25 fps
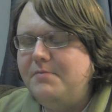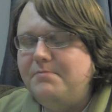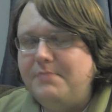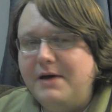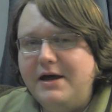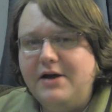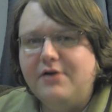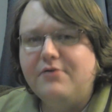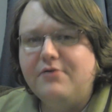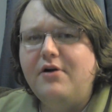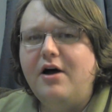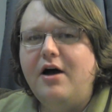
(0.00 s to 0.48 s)

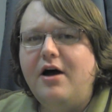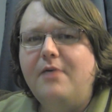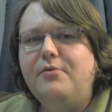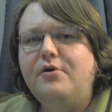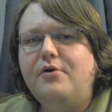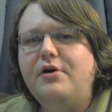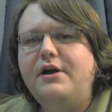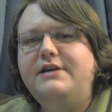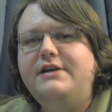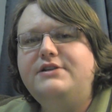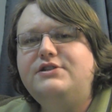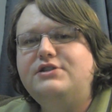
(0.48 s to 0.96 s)
bank
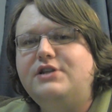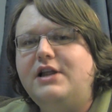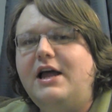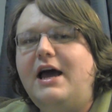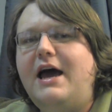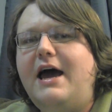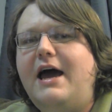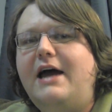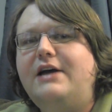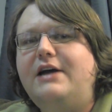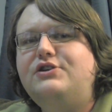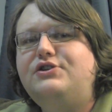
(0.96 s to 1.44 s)
robbery
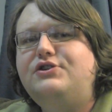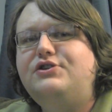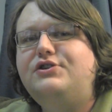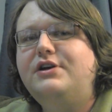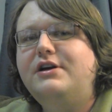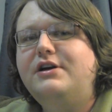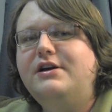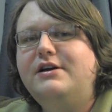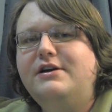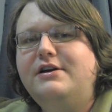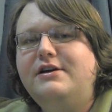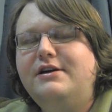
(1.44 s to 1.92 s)

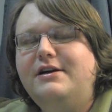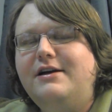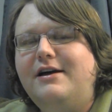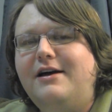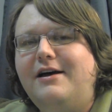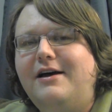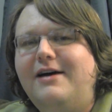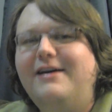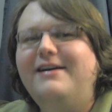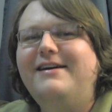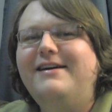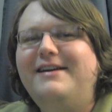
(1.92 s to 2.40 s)
slash
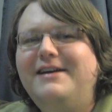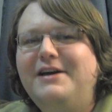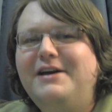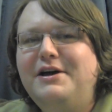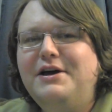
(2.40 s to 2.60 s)
uh,